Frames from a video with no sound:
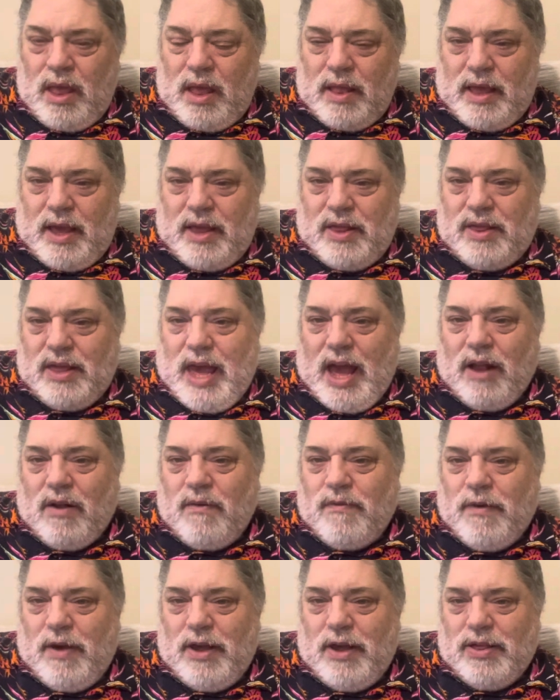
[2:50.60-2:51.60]
They
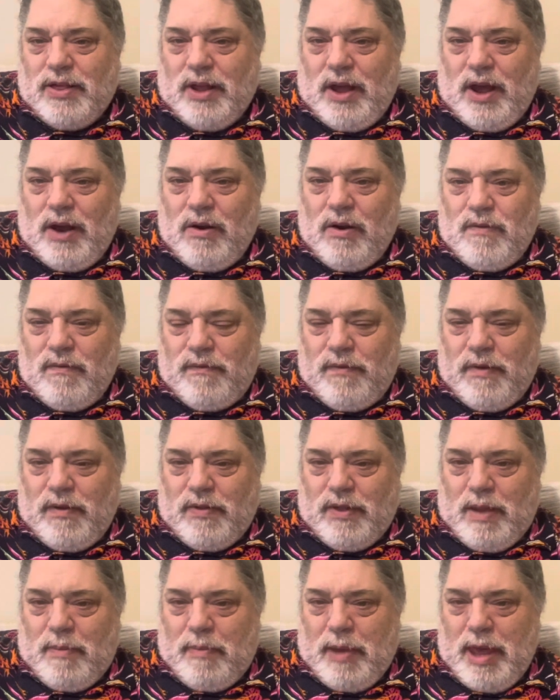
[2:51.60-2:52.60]
sacrificed
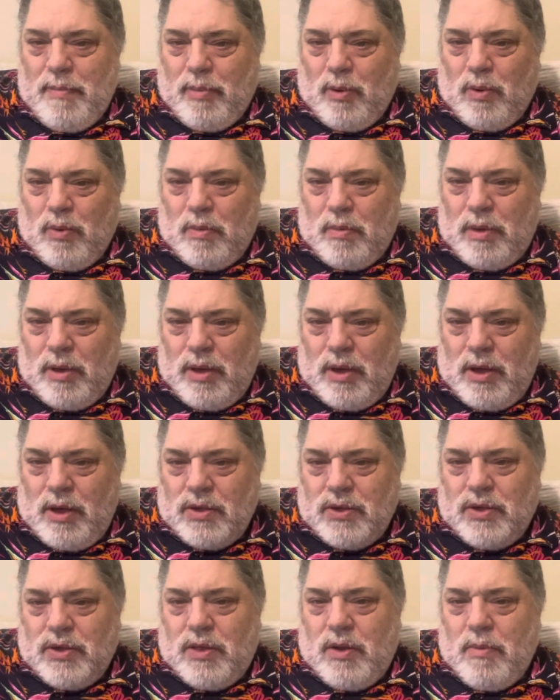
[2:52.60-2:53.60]
150 people
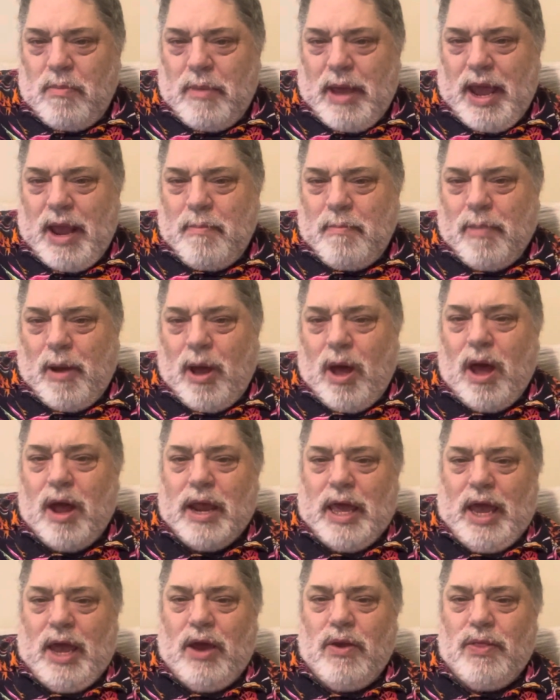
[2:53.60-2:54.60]
so their main
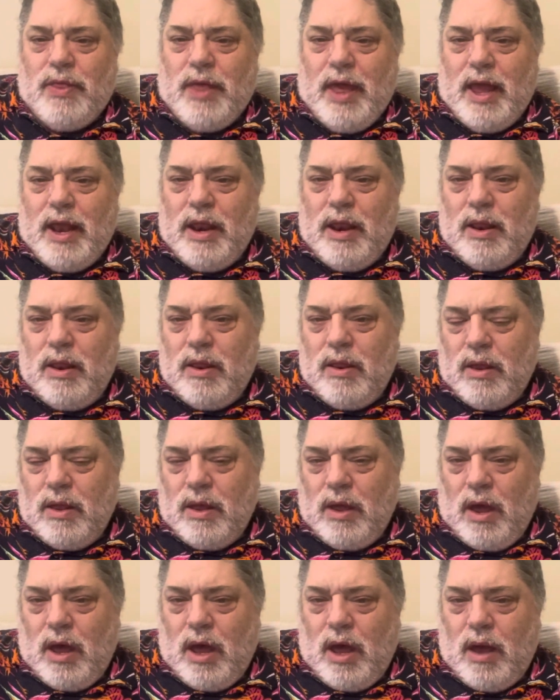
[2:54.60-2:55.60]
body could then
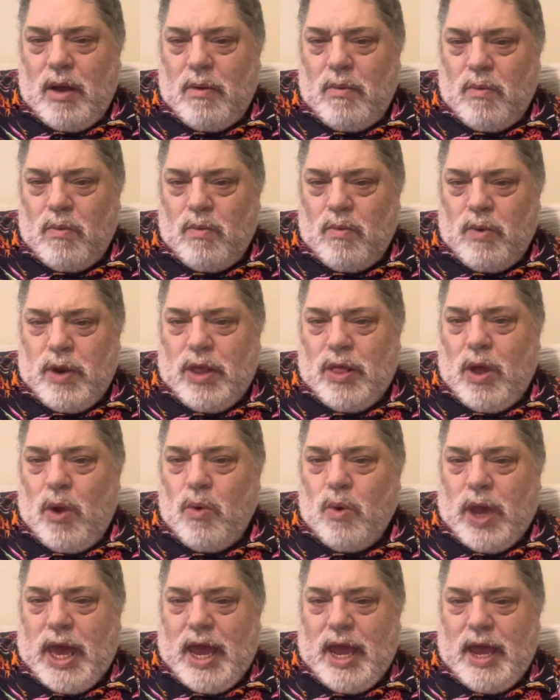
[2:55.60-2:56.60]
uh,
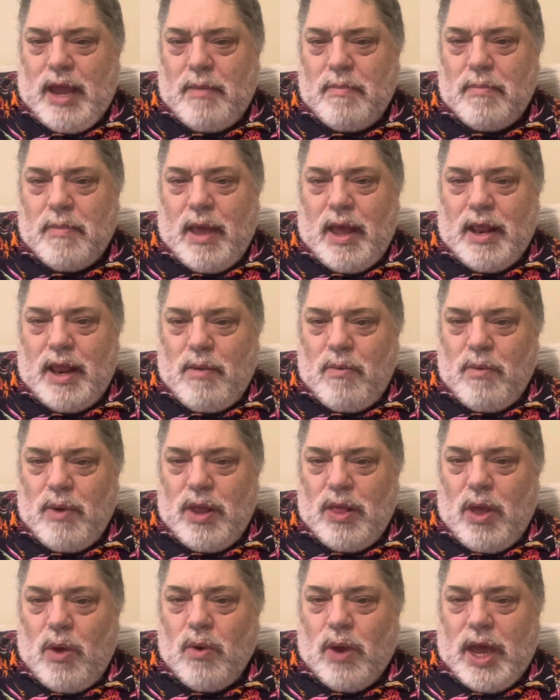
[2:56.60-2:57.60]
relocate. And they
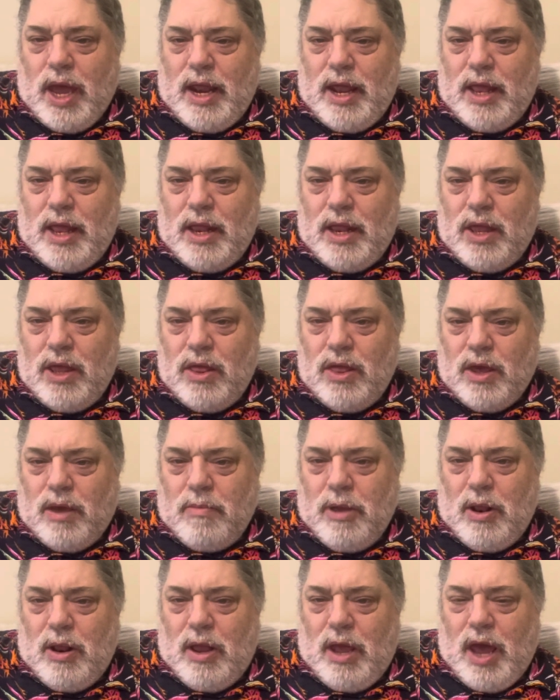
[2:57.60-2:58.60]
relocated to the
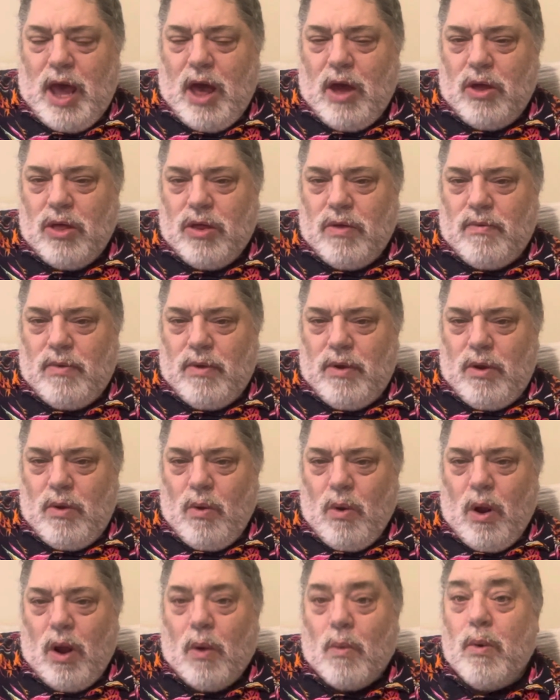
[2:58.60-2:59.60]
Community College of New
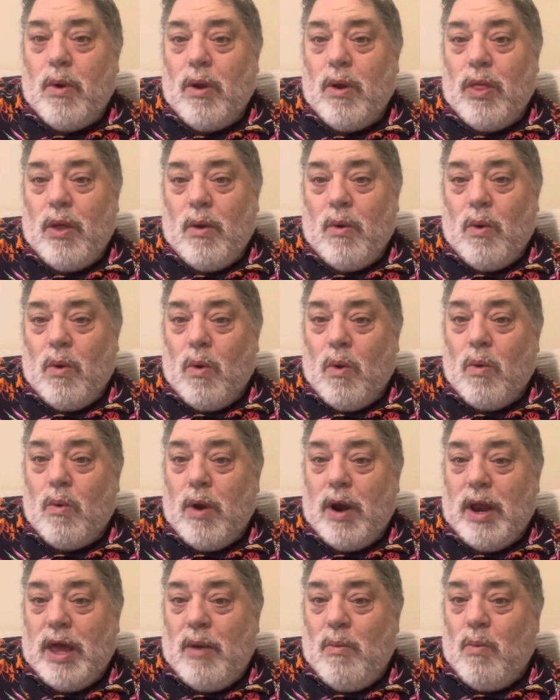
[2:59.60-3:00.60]
York where there
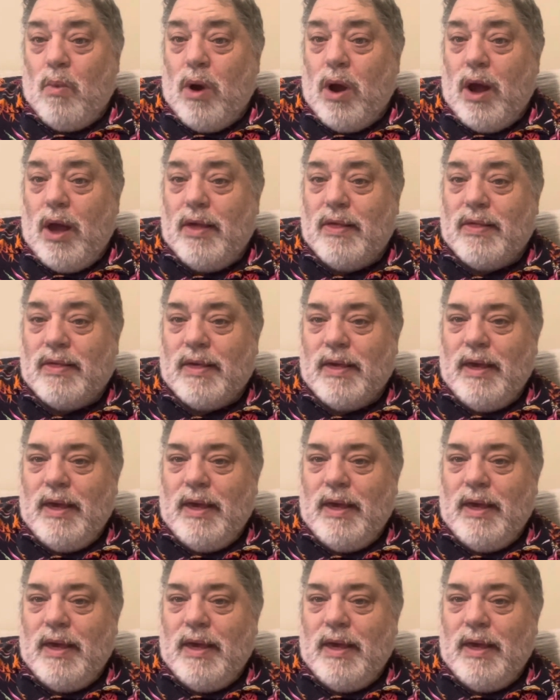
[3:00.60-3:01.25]
already was